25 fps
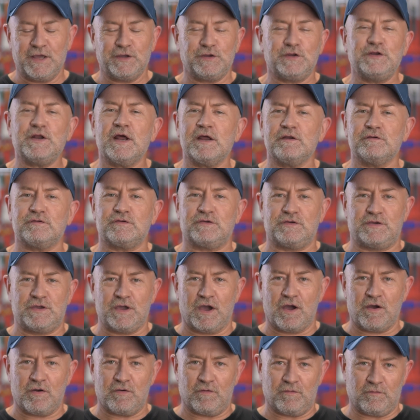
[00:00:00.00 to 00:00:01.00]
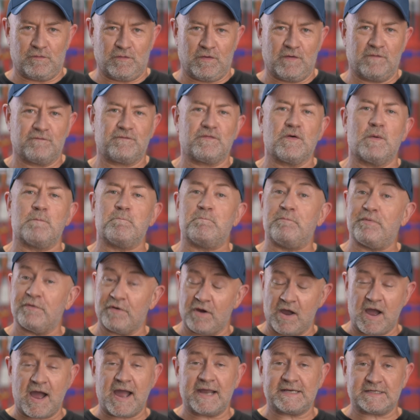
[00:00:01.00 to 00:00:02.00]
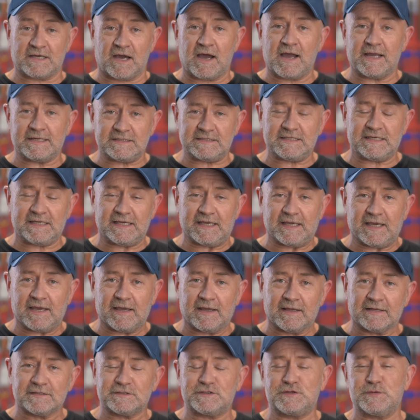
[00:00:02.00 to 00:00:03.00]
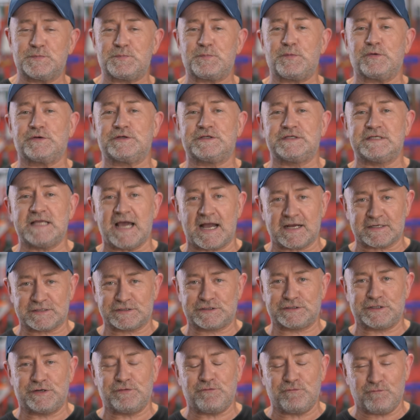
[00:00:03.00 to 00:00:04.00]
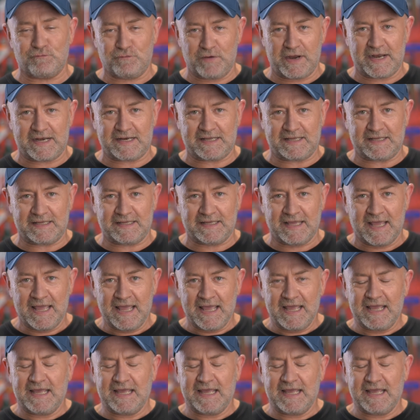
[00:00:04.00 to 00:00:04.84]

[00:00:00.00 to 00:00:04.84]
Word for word: You don't go from bright idea to production ready